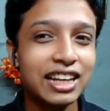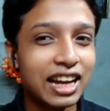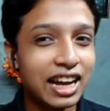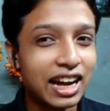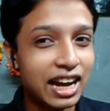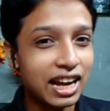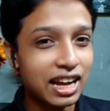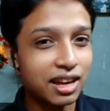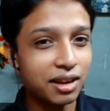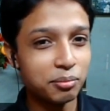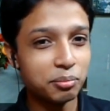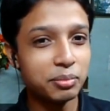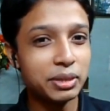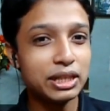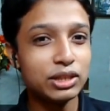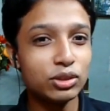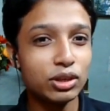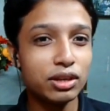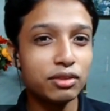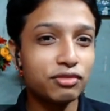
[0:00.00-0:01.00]
I am okay.
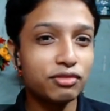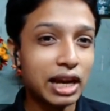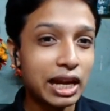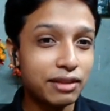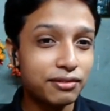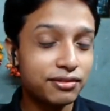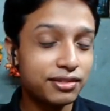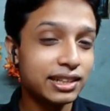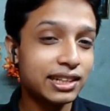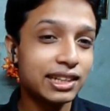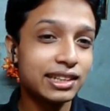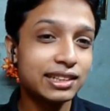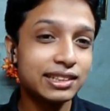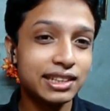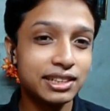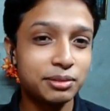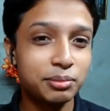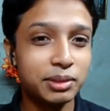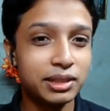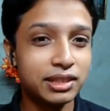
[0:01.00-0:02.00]
between five feet and
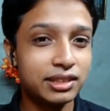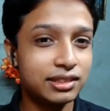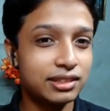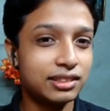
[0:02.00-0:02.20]
six feet.